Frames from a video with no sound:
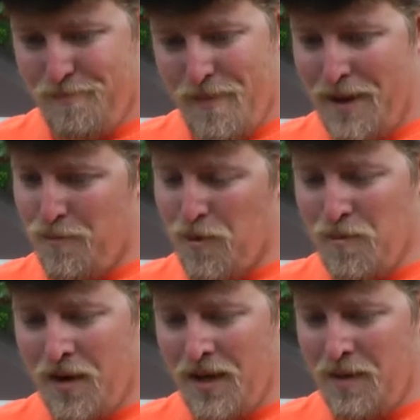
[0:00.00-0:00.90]
make more
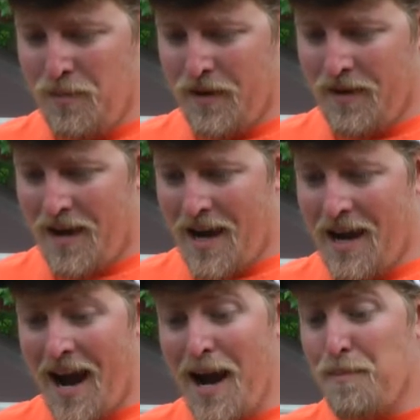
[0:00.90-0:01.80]
money, but
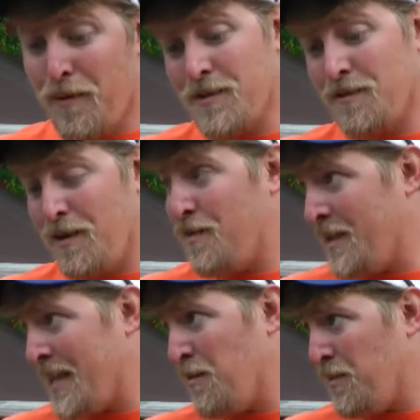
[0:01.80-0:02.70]
I personally
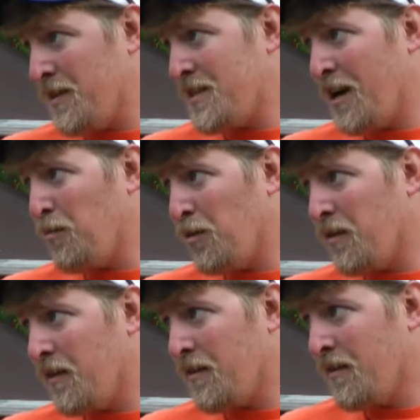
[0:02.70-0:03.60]
think that would be a terrible
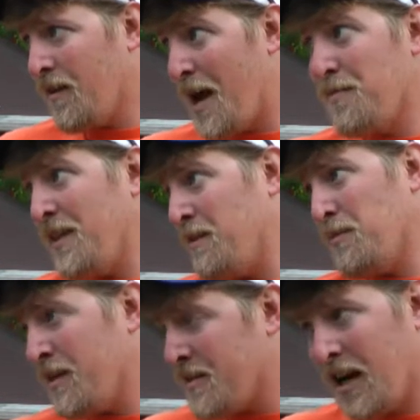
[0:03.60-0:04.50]
thing. I think that
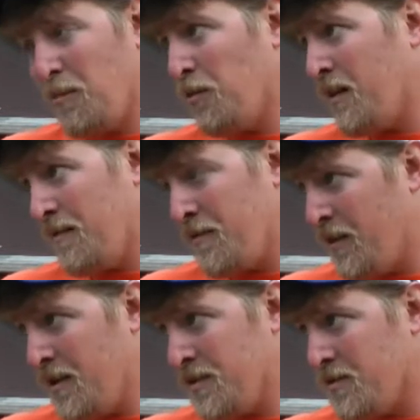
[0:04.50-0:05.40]
would be a terrible thing for
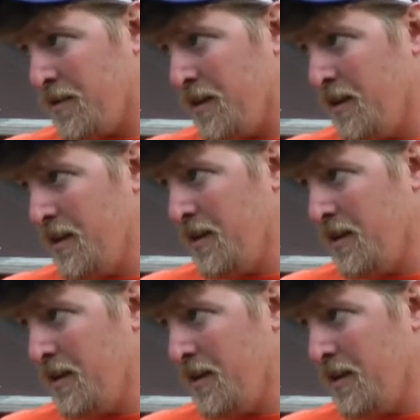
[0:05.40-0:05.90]
the industry,